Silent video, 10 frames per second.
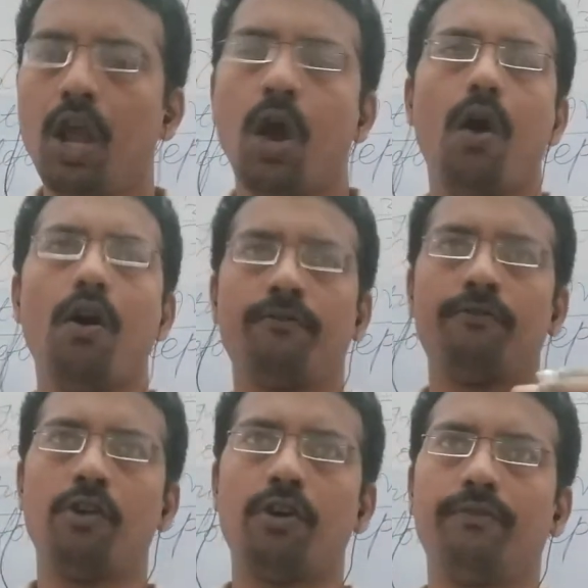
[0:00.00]
or
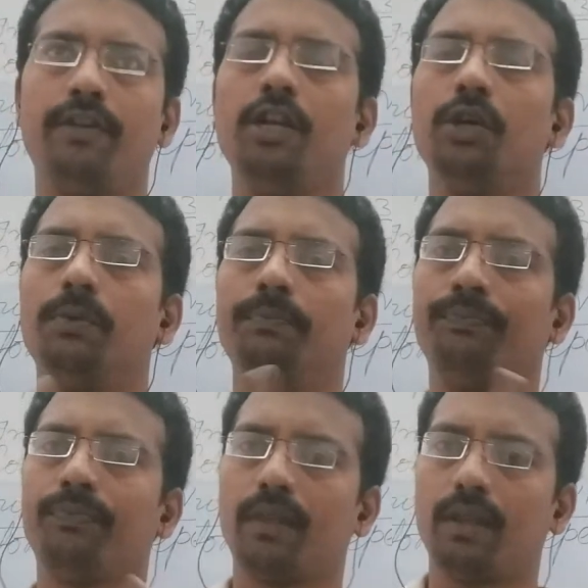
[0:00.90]
for Windows
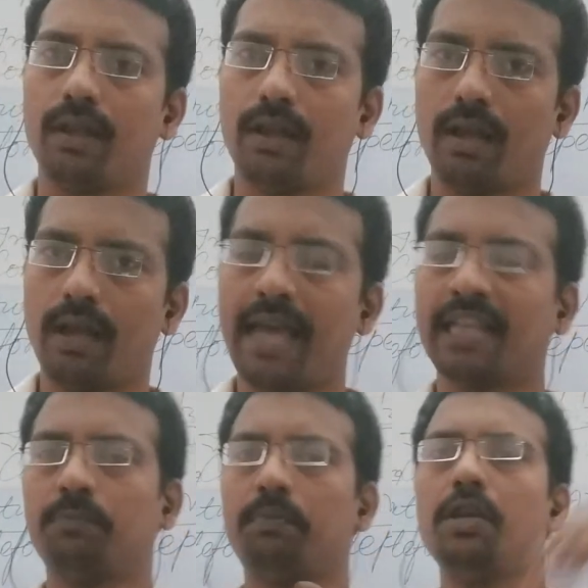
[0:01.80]

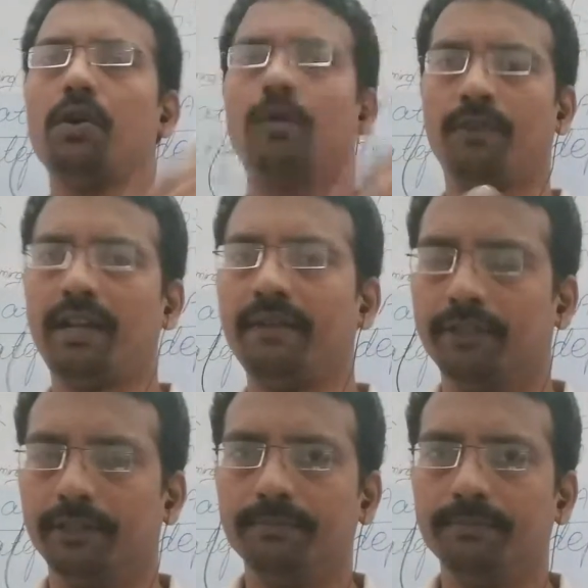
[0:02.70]
XP or whatever.